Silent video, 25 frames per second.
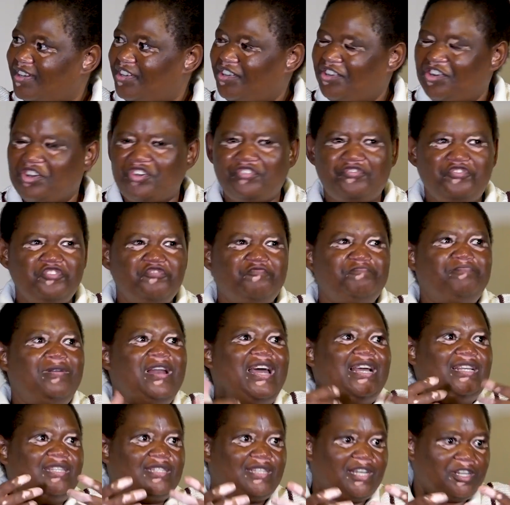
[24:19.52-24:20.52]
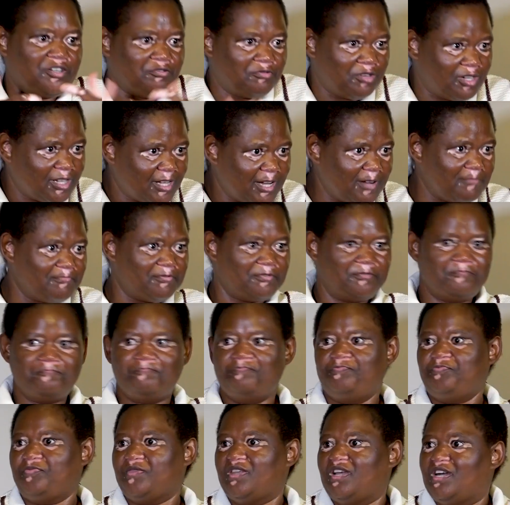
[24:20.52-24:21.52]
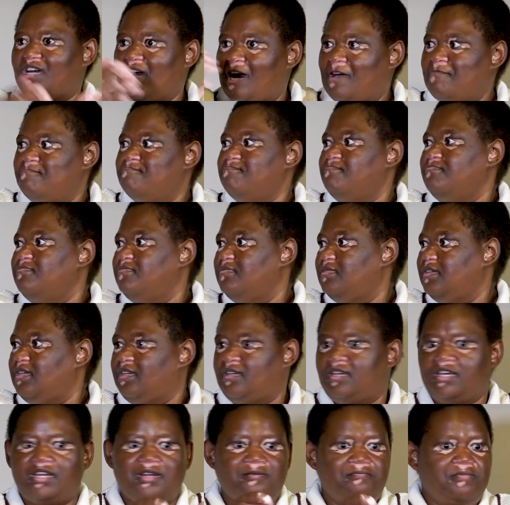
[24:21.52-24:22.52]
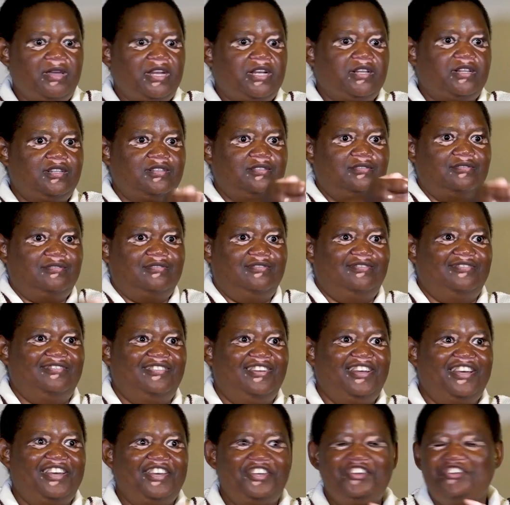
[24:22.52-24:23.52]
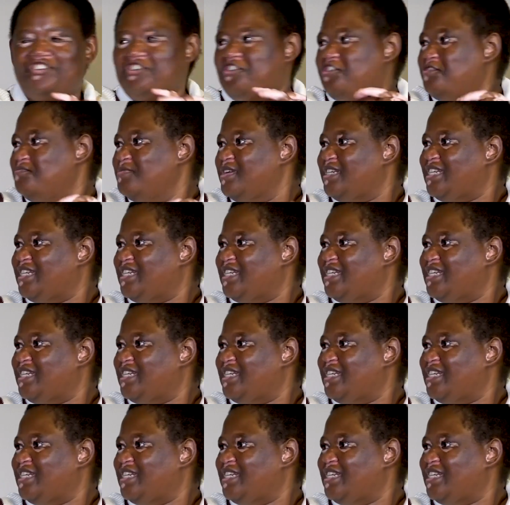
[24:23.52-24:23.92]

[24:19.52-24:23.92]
If you've placed at a World Cup, come get a medal, a